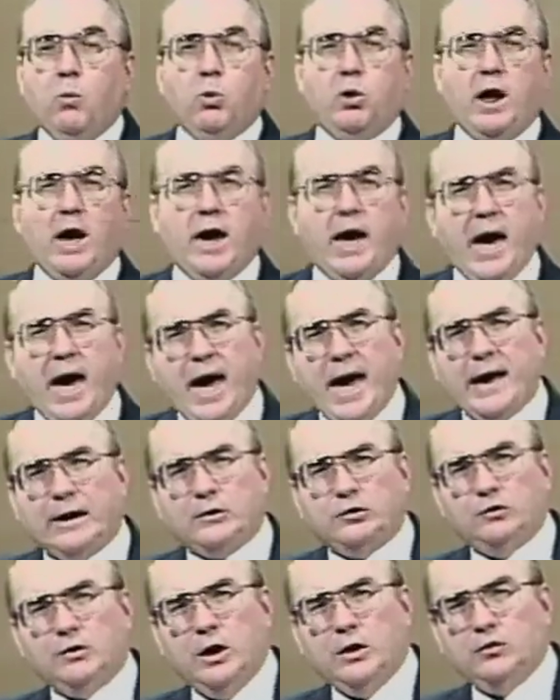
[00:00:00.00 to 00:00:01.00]
when I
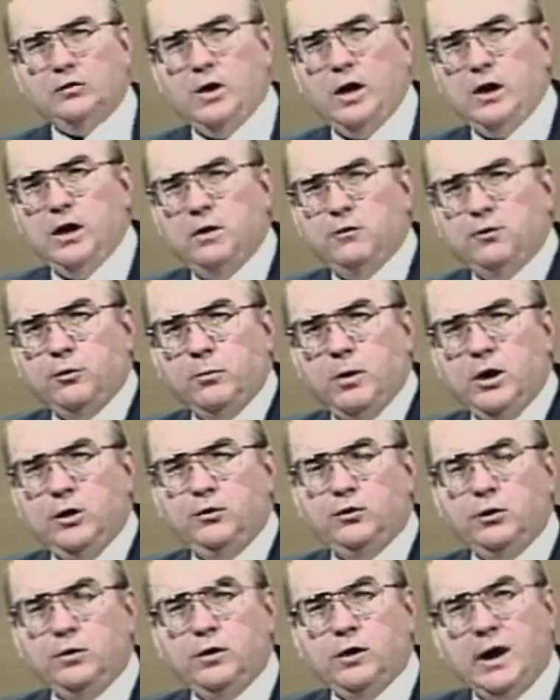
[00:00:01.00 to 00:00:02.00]
access that
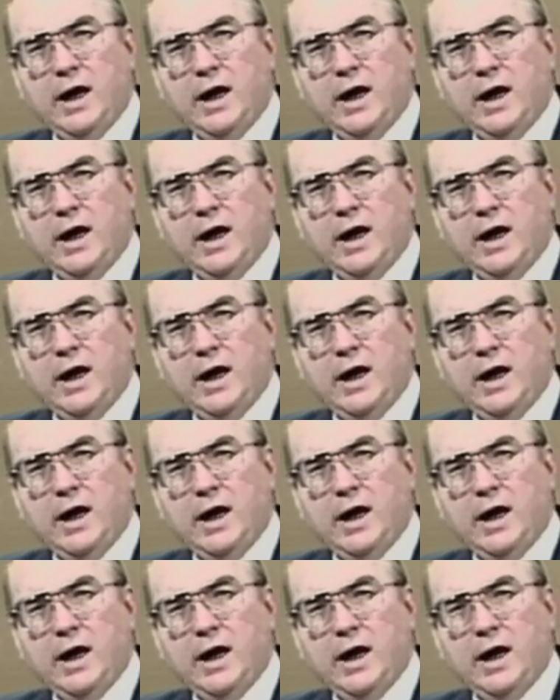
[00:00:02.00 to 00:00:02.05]
information,